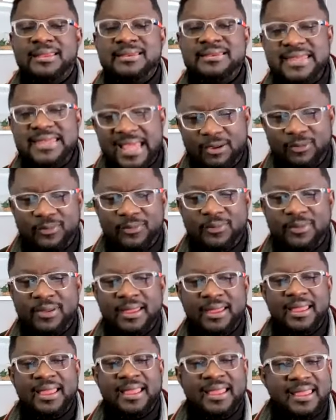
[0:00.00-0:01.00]
Now,
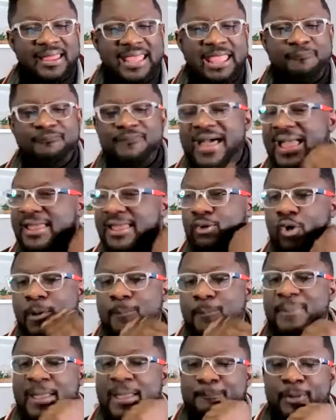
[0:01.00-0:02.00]
if I go
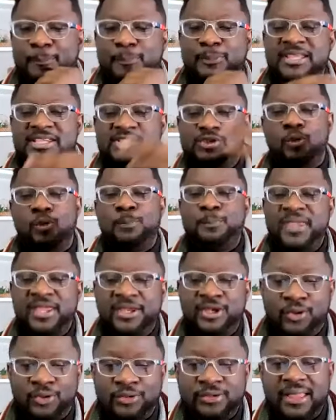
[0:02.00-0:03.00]
by populist
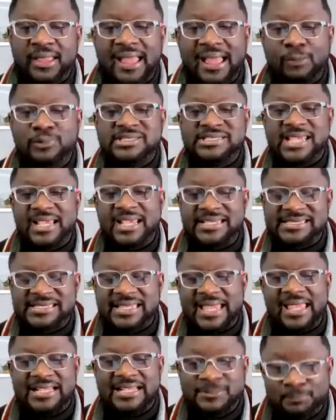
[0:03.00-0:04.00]
opinion, I would take
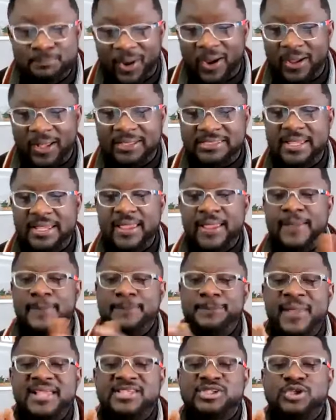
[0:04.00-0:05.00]
sides, but
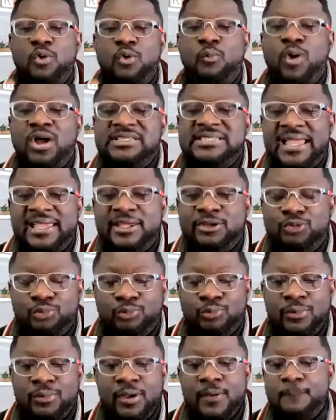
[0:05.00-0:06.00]
based on what I
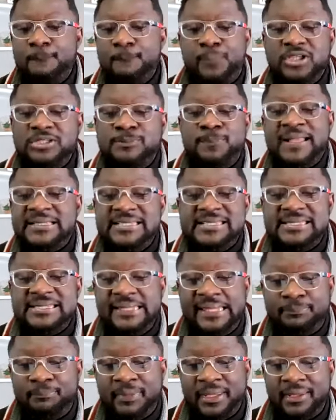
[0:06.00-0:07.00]
do, both parties
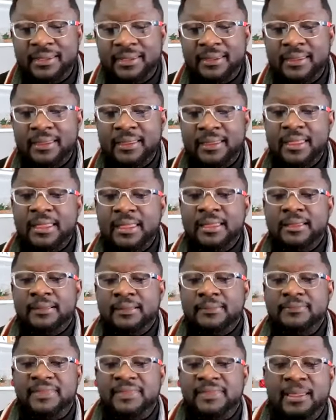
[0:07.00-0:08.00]
need me.
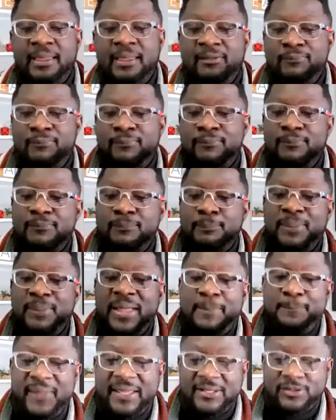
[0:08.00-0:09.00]
The
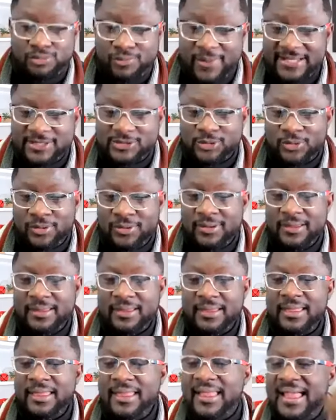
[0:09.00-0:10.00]
perpetrator
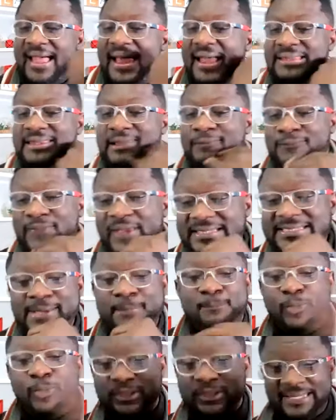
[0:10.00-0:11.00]
and the victim
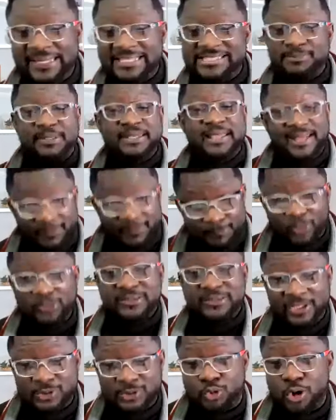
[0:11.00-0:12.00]
both need me. They both
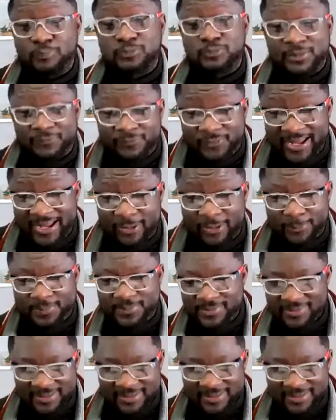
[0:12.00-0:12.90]
need to come to me for help,